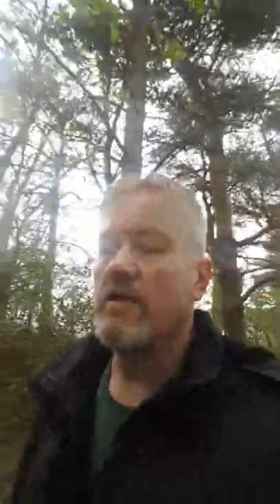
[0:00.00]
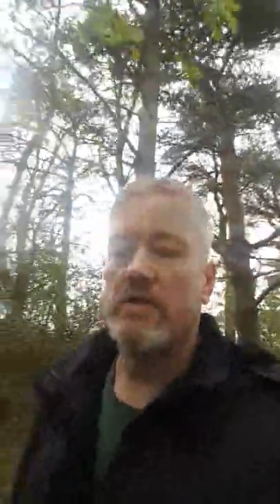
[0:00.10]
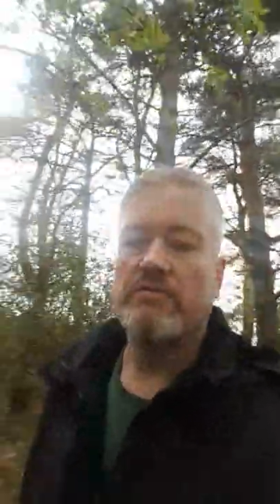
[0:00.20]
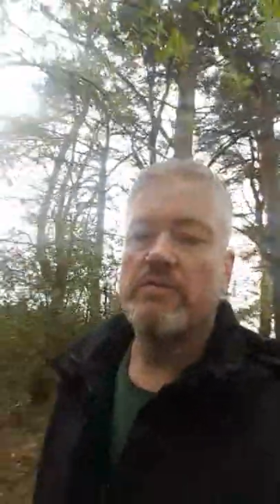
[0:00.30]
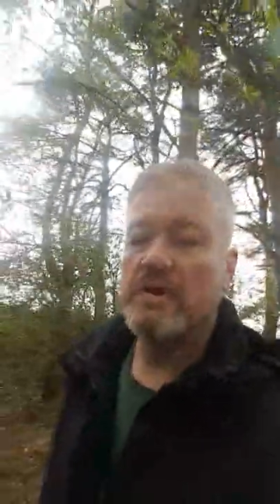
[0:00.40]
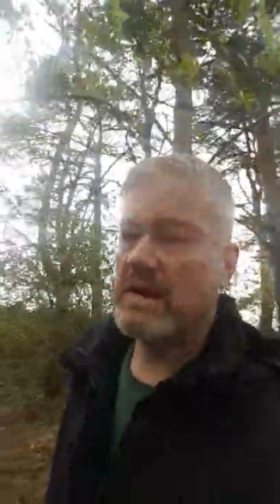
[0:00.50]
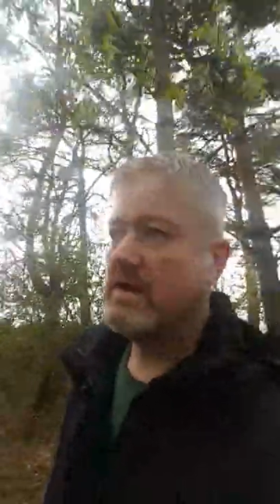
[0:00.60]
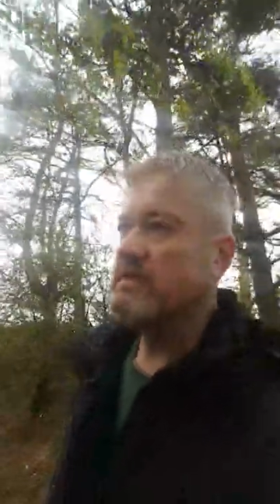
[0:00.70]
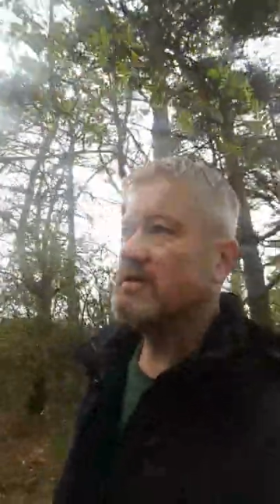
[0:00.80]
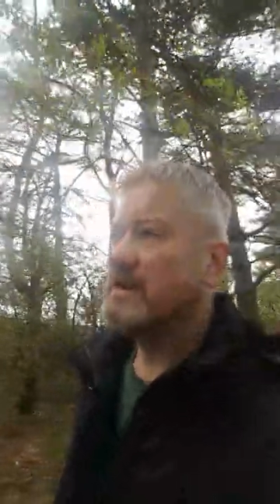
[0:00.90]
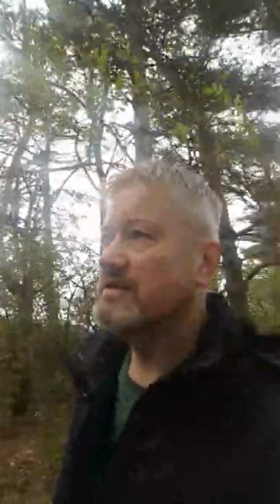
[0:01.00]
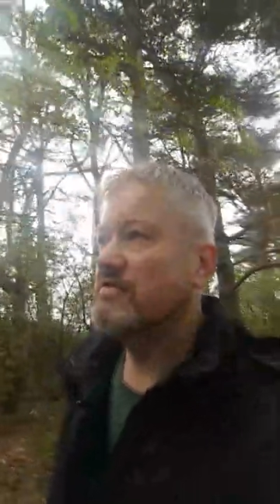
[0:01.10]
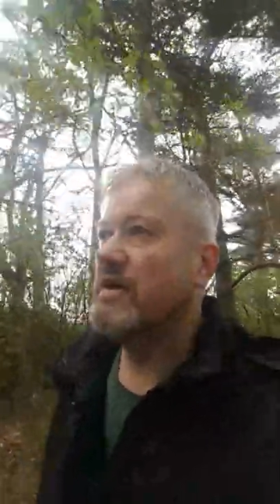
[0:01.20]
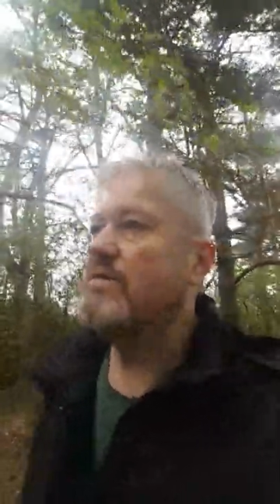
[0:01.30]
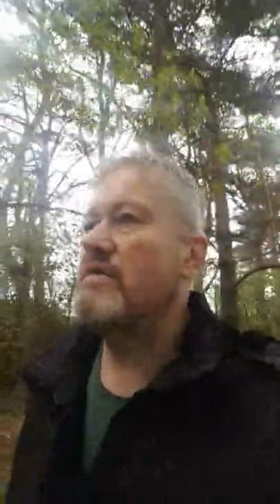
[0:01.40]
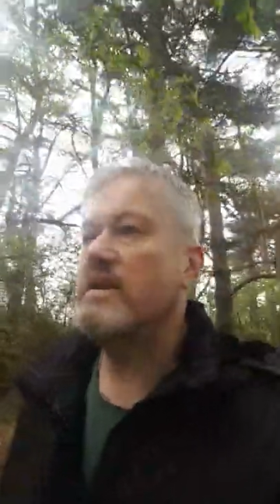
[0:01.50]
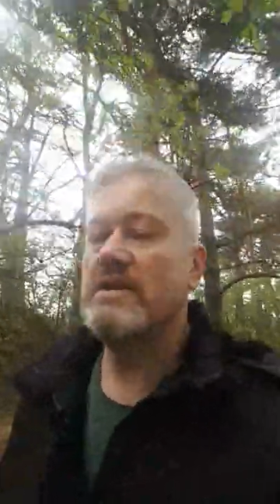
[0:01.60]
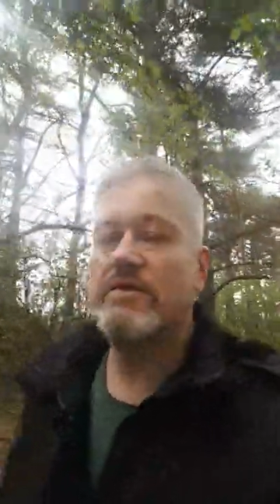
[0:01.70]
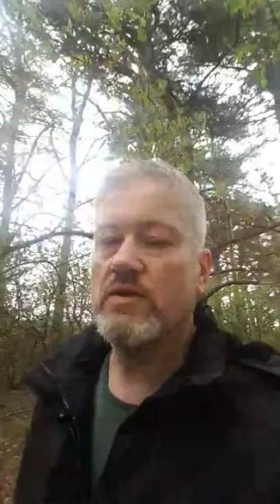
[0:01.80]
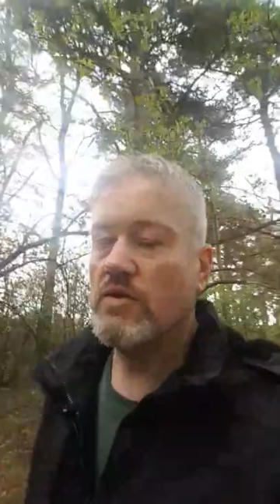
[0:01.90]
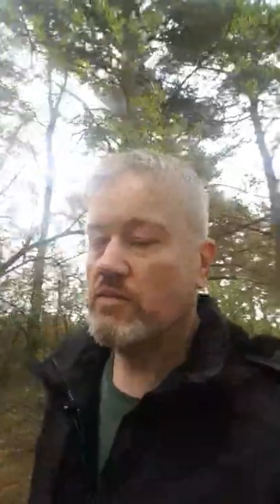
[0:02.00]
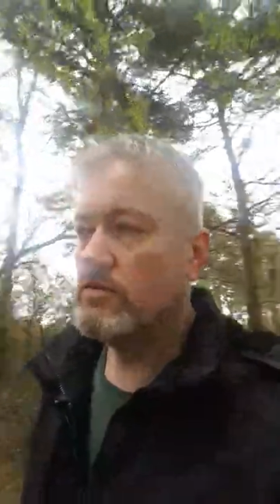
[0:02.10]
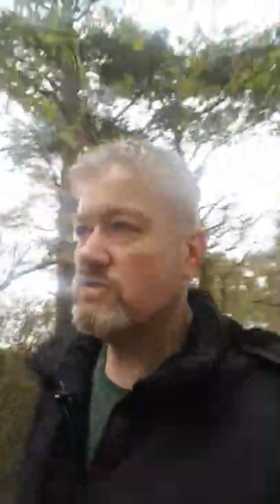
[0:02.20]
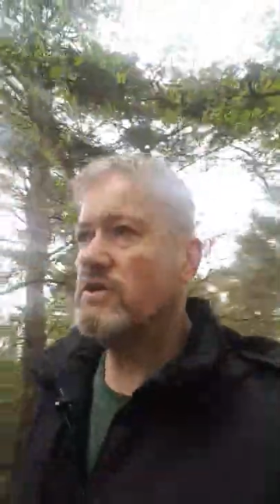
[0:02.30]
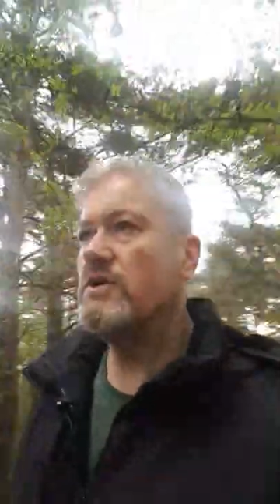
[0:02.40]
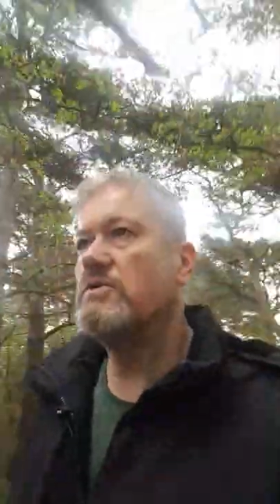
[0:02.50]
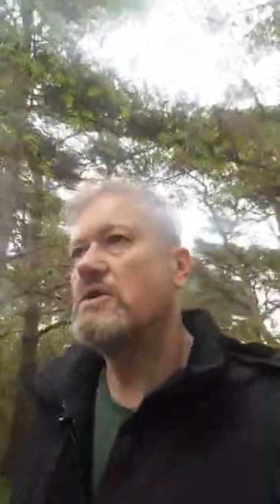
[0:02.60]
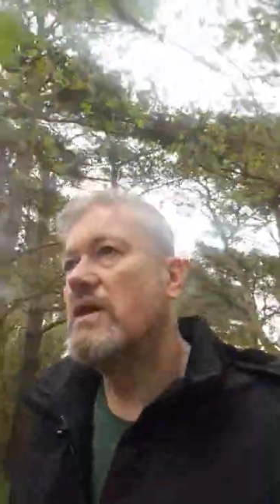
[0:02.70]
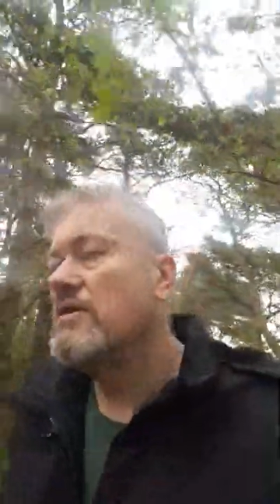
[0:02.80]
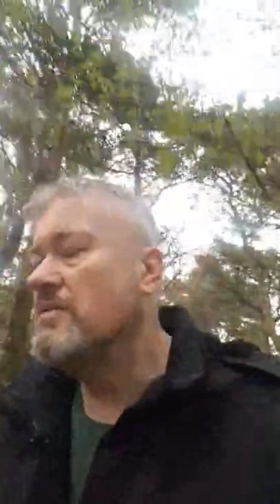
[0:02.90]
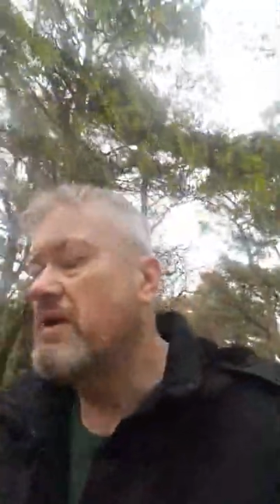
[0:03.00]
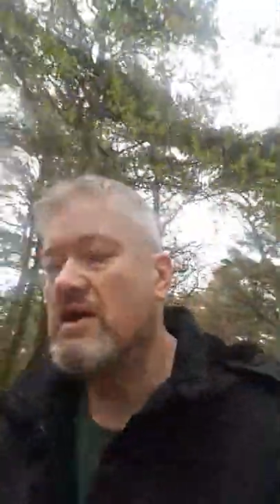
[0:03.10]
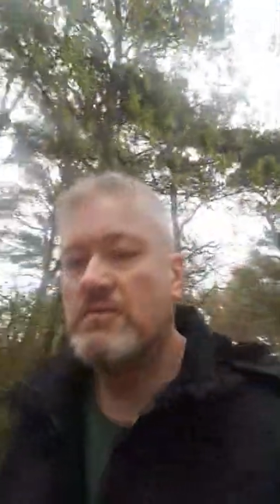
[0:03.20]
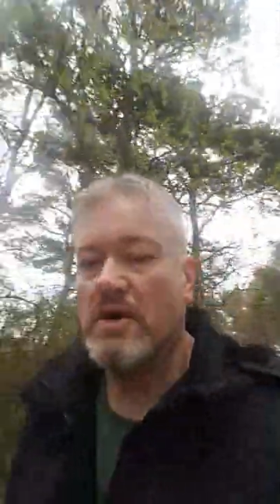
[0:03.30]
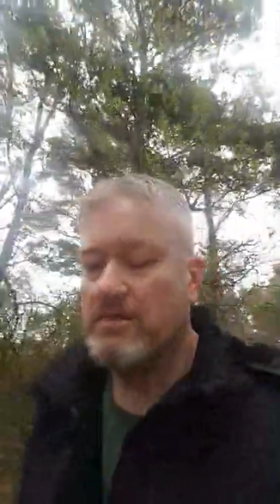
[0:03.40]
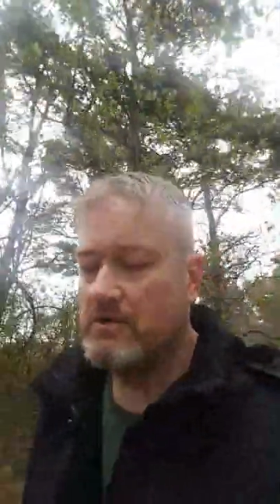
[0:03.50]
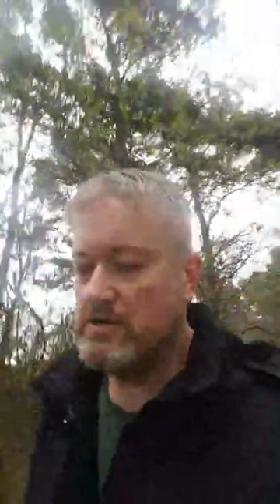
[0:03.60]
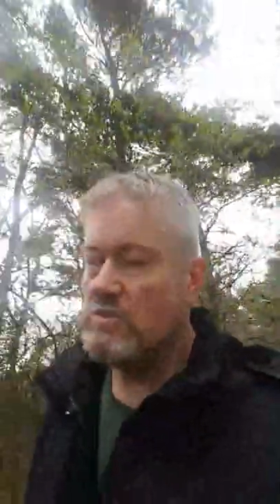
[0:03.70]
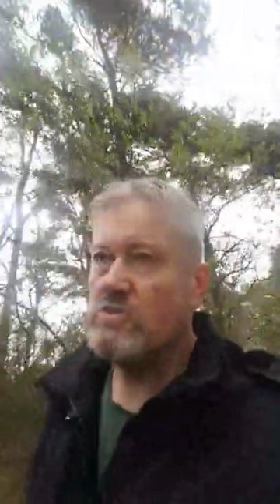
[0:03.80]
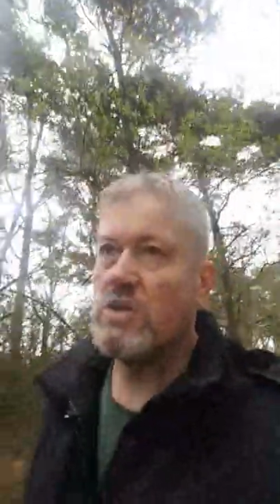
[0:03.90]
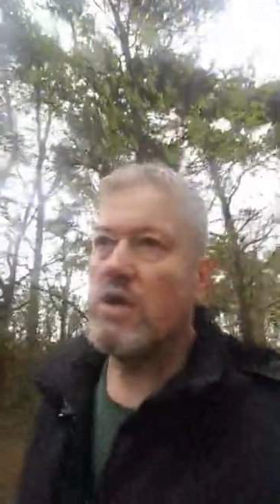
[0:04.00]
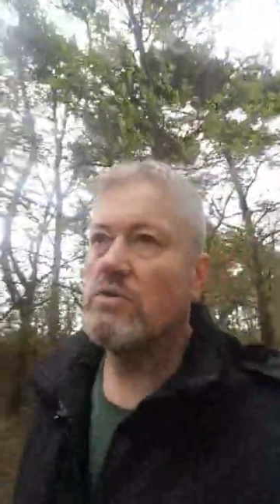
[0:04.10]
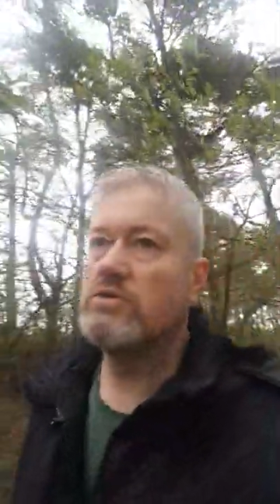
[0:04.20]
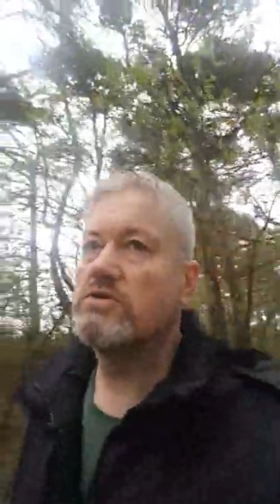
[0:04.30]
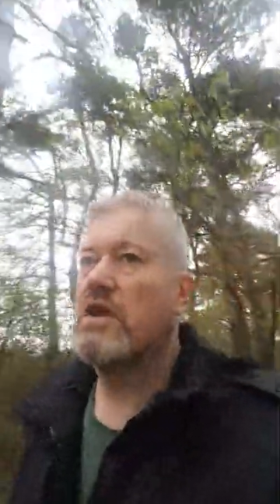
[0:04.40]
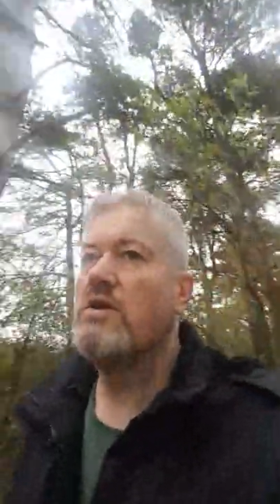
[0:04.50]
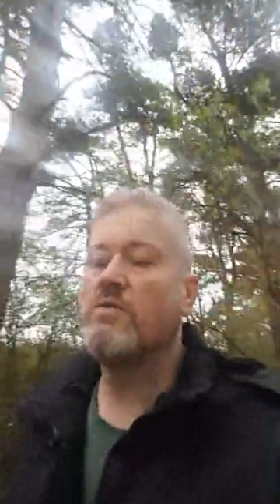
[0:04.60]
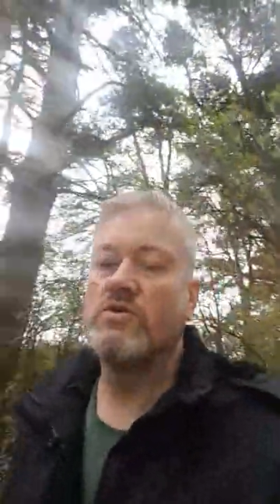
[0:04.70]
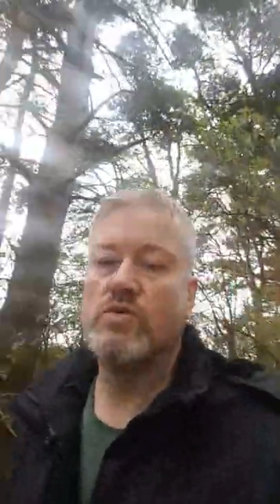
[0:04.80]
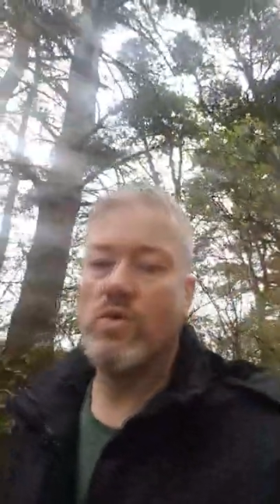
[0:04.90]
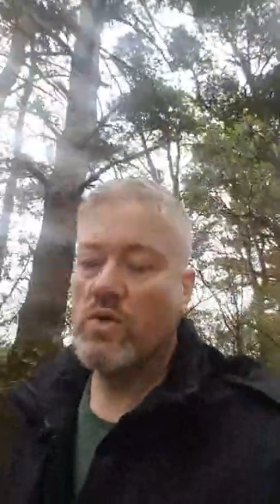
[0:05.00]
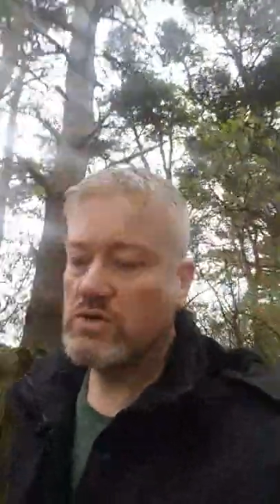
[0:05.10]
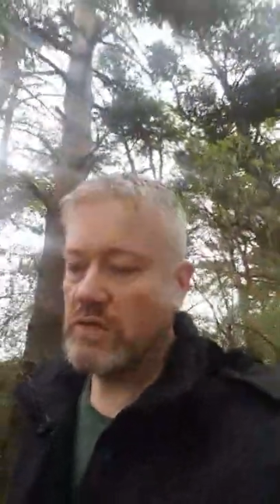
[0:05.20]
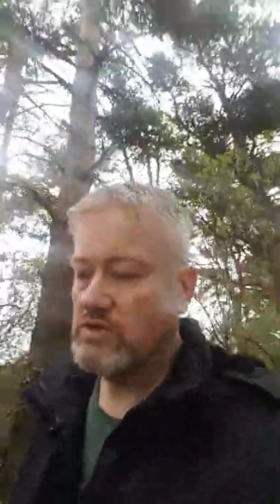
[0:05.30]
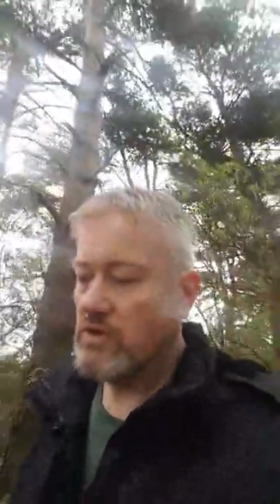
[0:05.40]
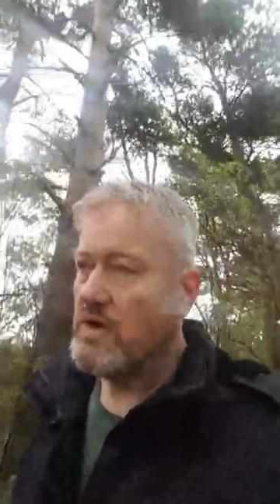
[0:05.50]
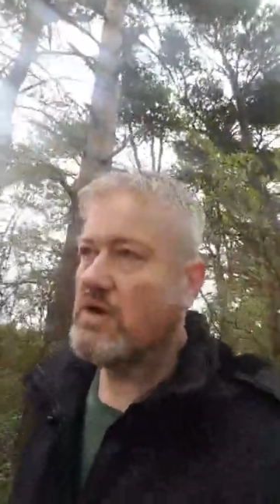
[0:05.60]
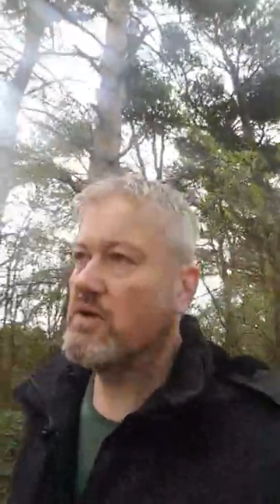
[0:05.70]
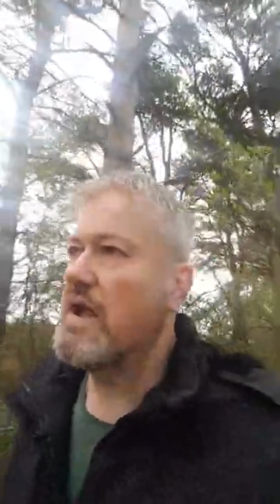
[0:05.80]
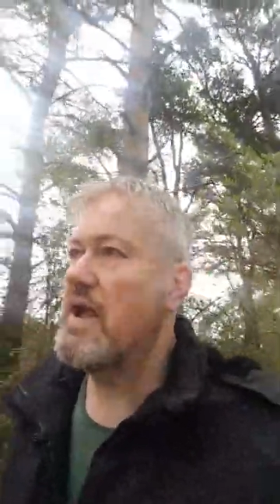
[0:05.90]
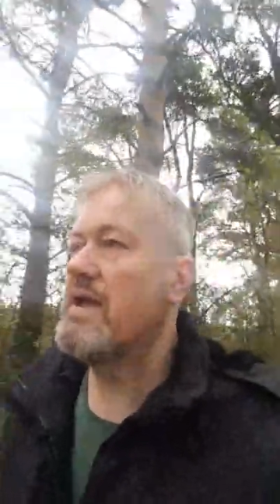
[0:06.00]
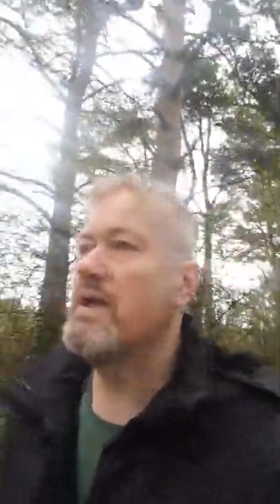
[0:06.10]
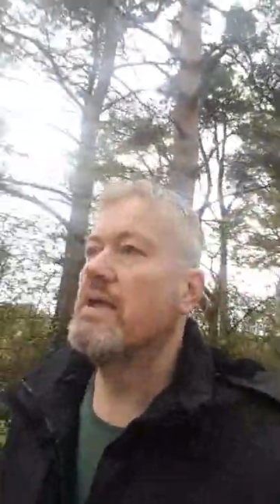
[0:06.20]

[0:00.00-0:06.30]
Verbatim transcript: I think for beginners it is a very, very difficult brush to use. The biggest problem is it just holds so much water and trying to create,